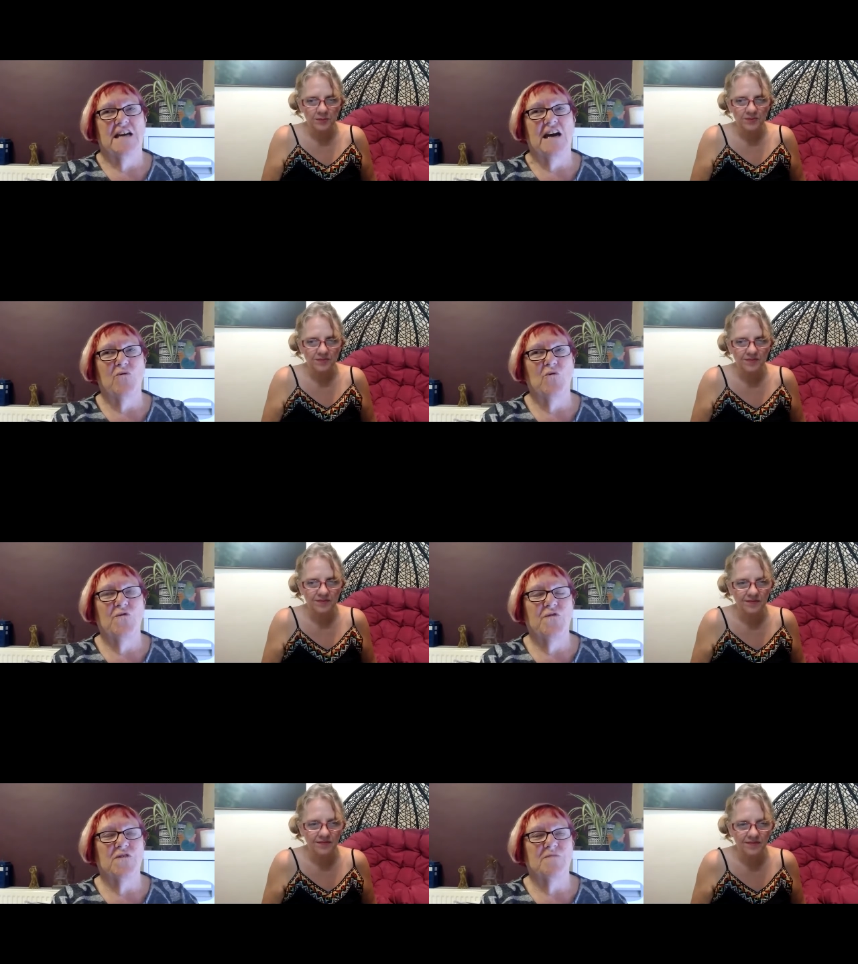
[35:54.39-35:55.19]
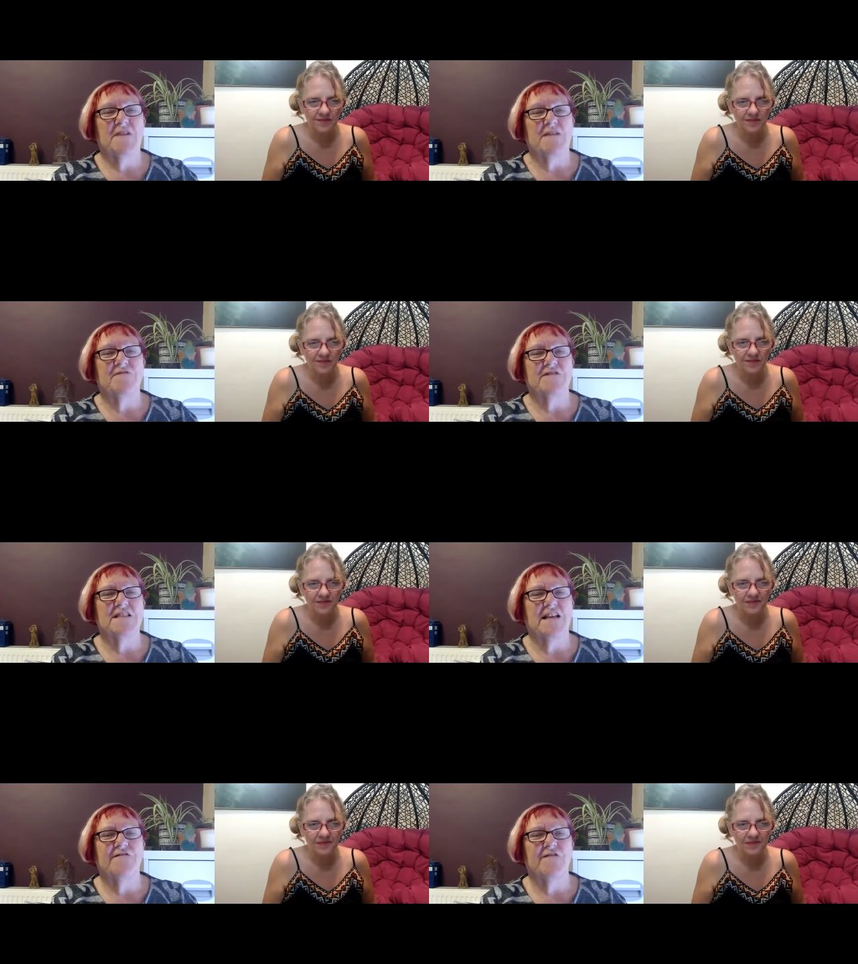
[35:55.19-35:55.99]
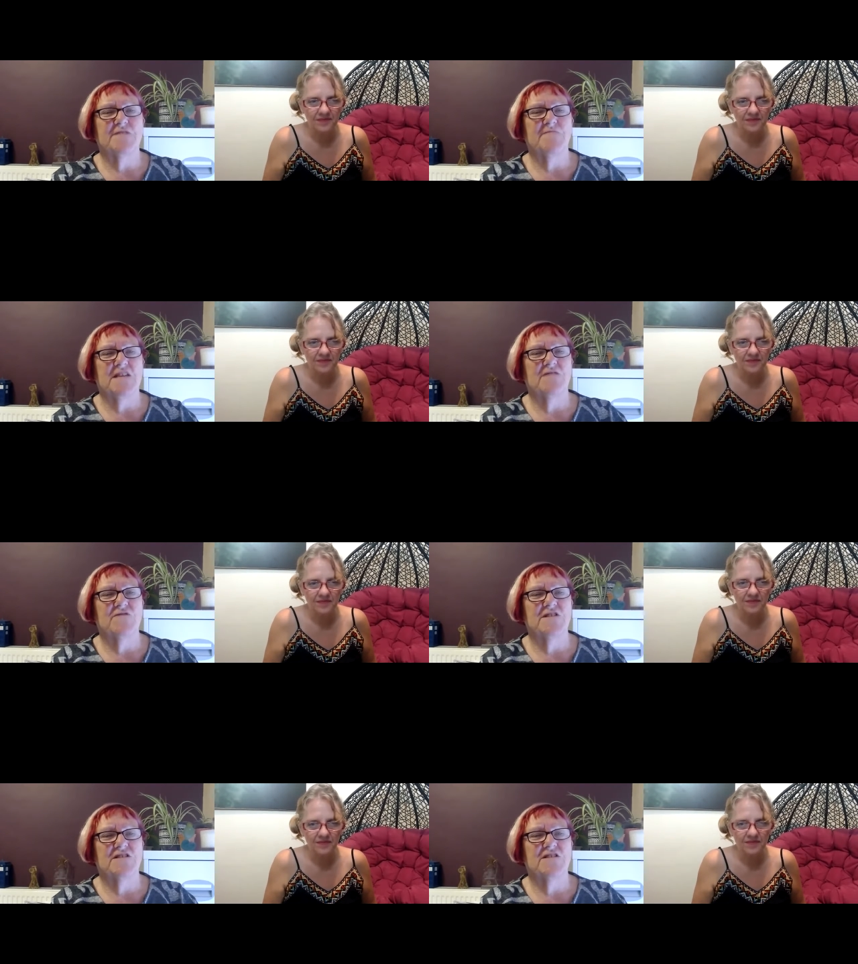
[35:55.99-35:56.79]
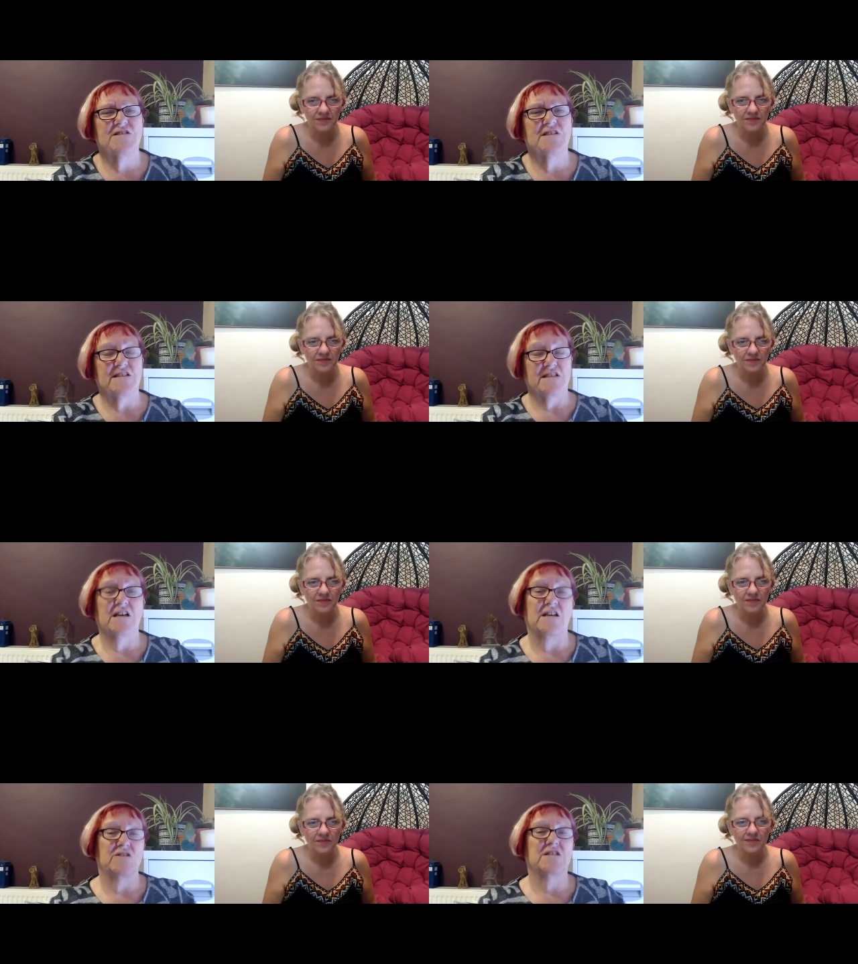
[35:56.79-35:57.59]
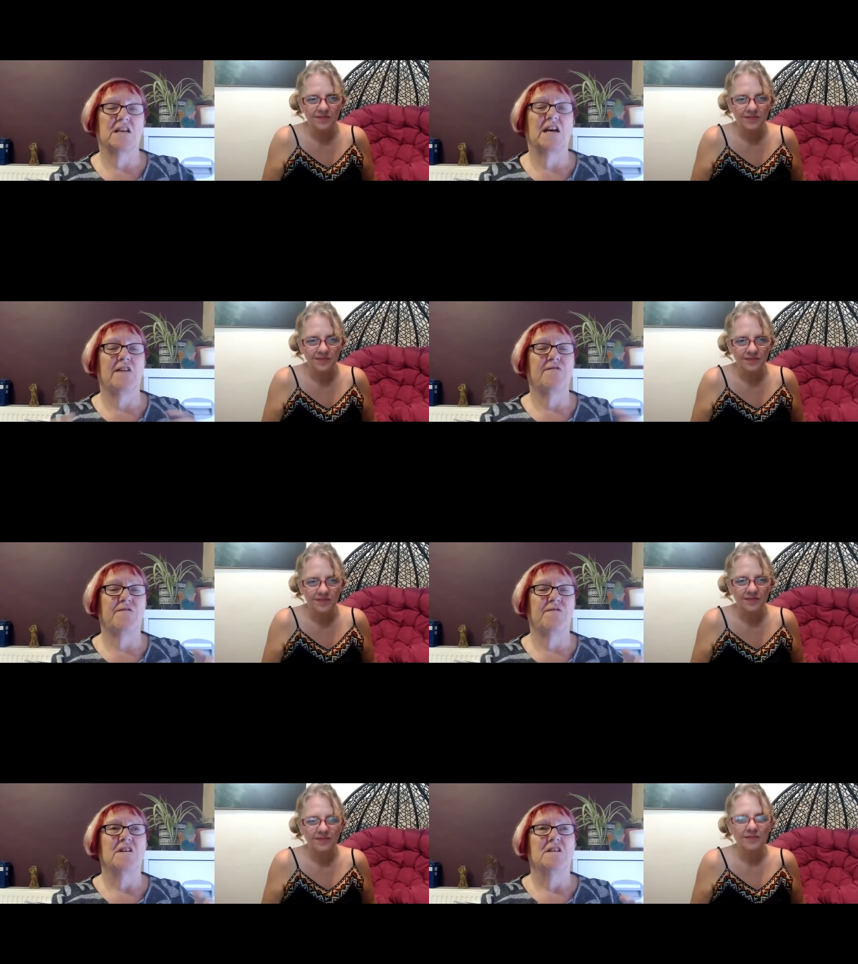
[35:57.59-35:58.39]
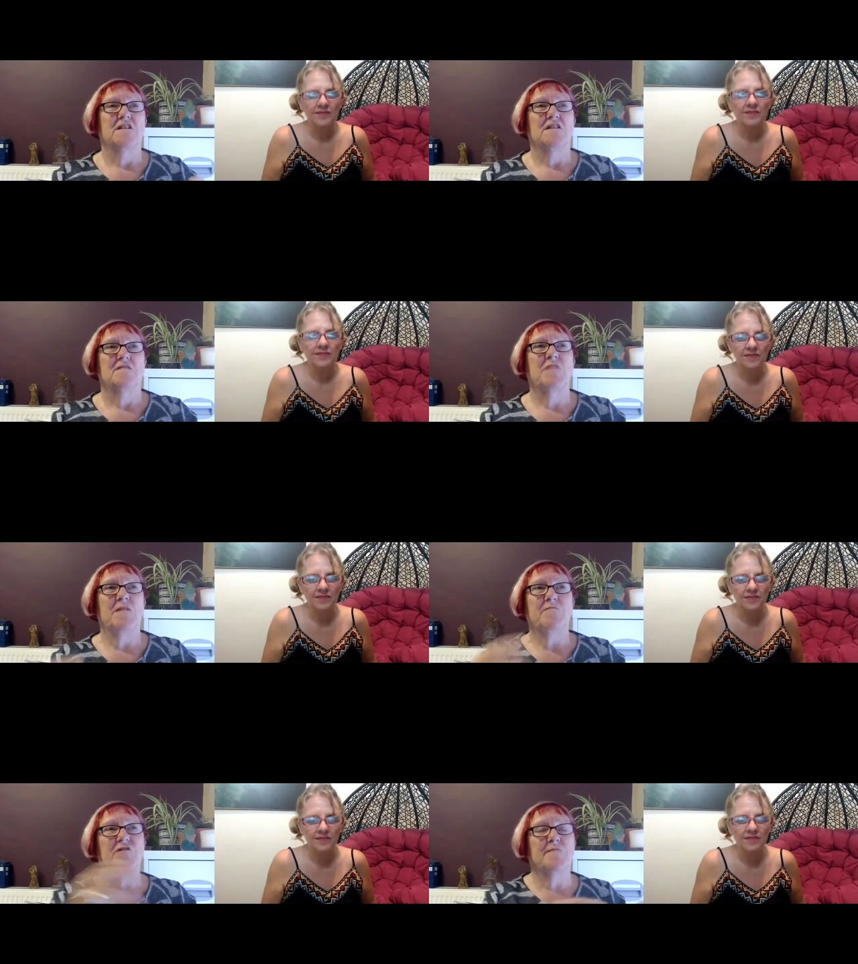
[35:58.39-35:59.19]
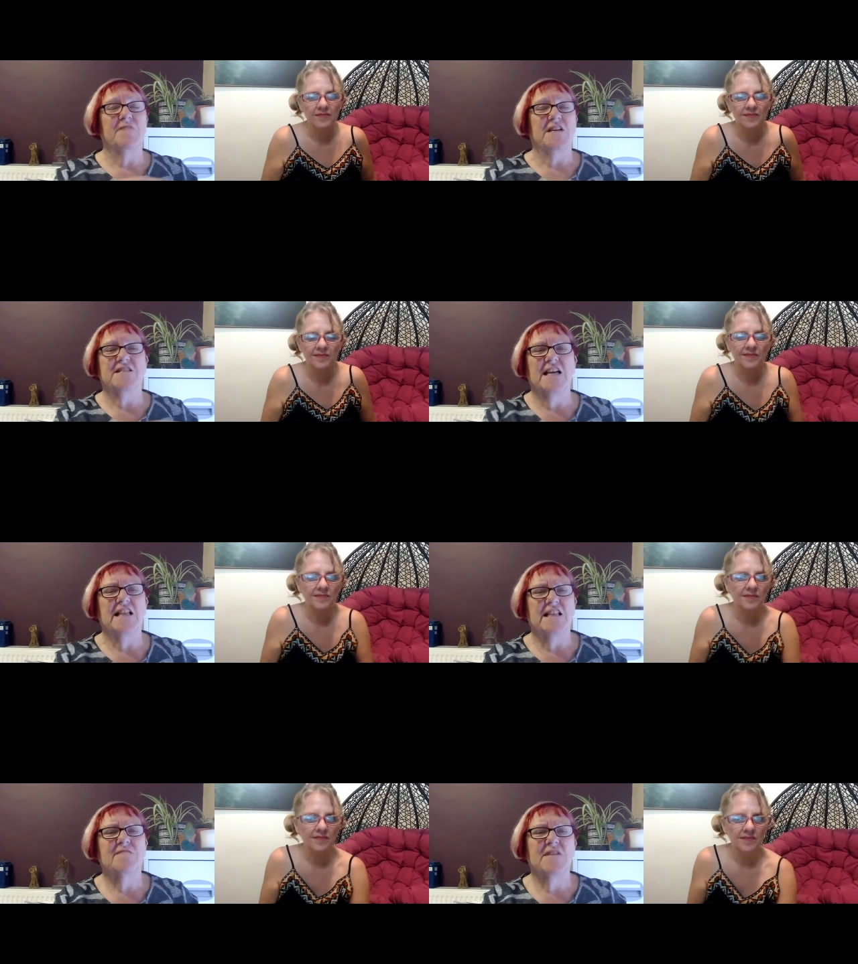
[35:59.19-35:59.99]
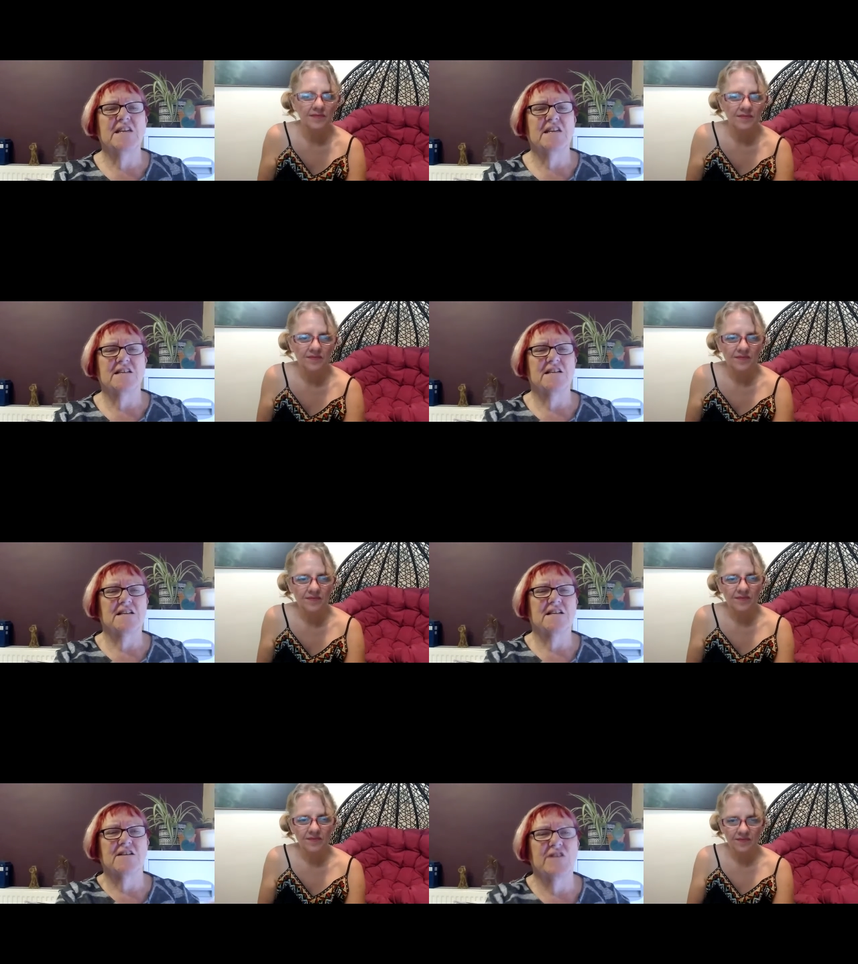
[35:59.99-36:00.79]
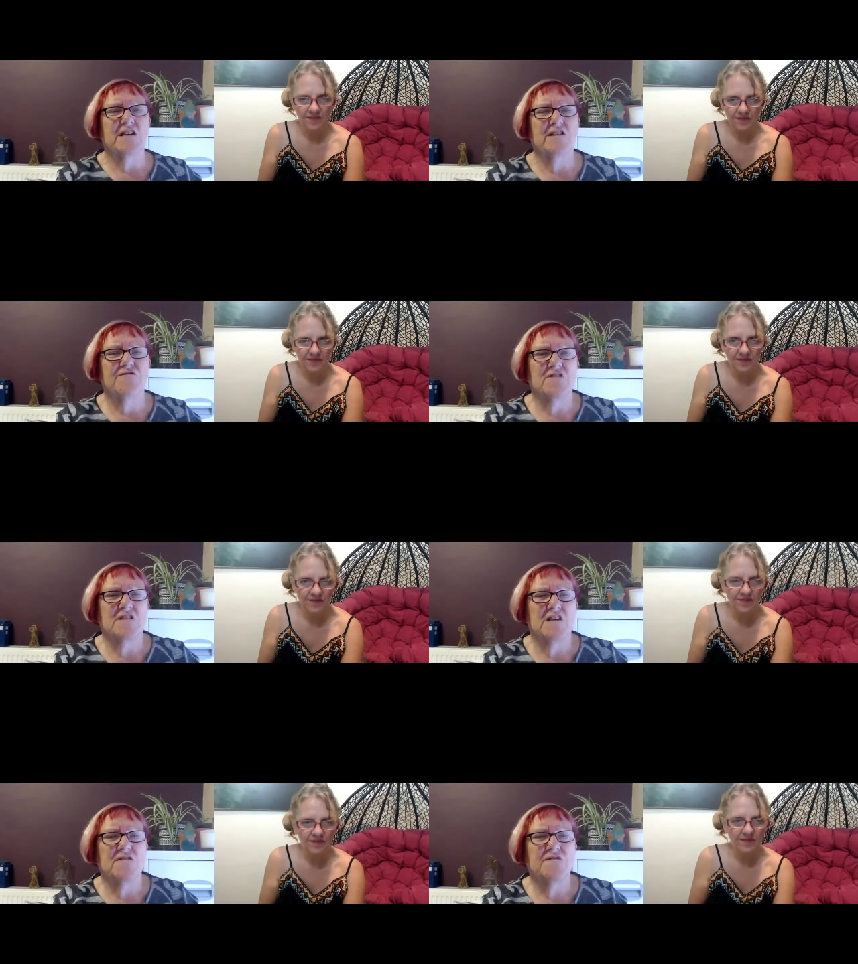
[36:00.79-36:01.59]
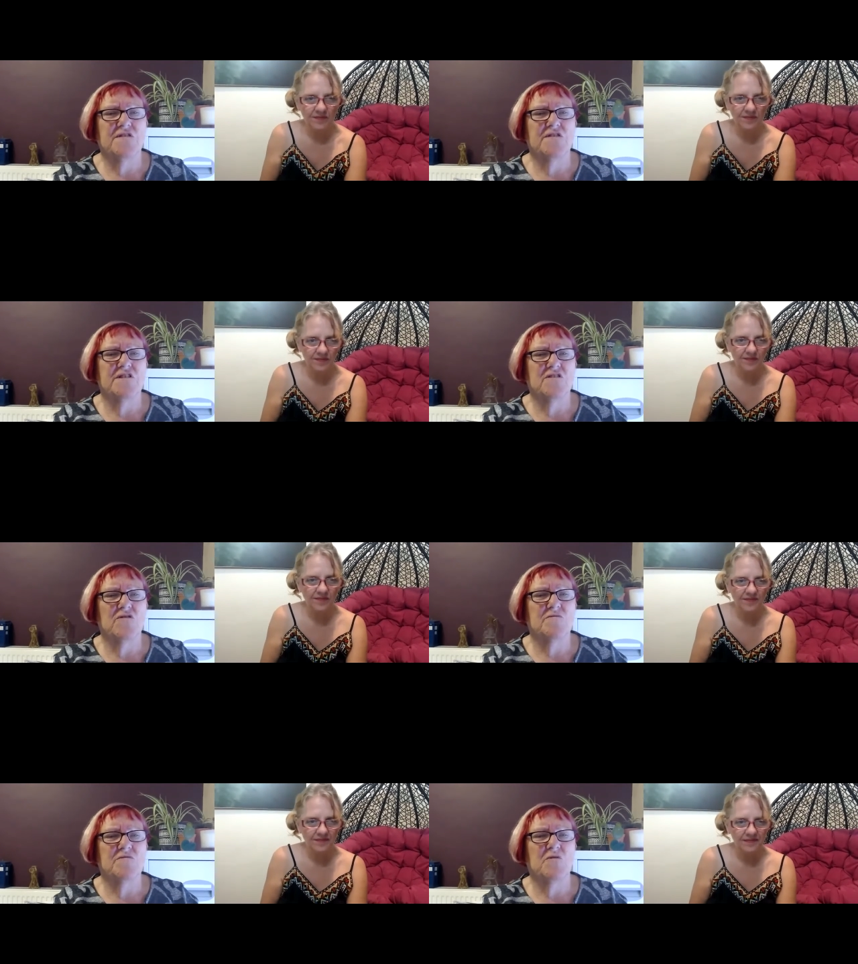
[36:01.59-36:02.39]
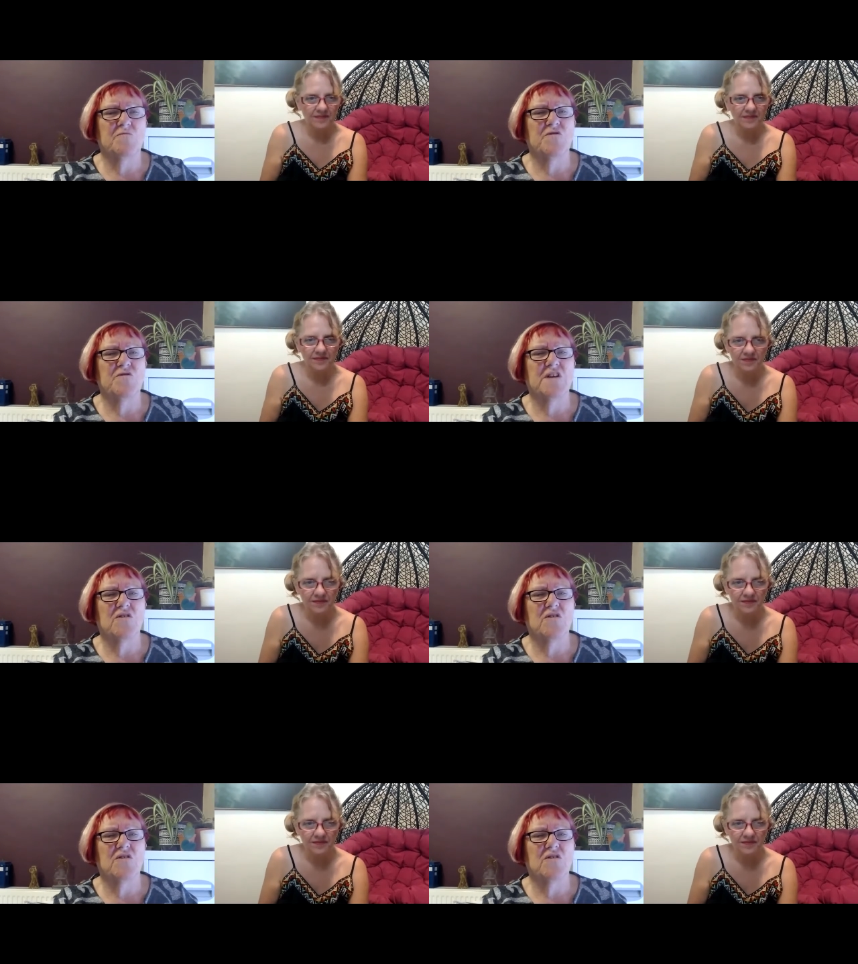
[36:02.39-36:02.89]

Speaker 1: how awful people's life has been, which I, I used to have people coming and telling me and going over and over and not not moving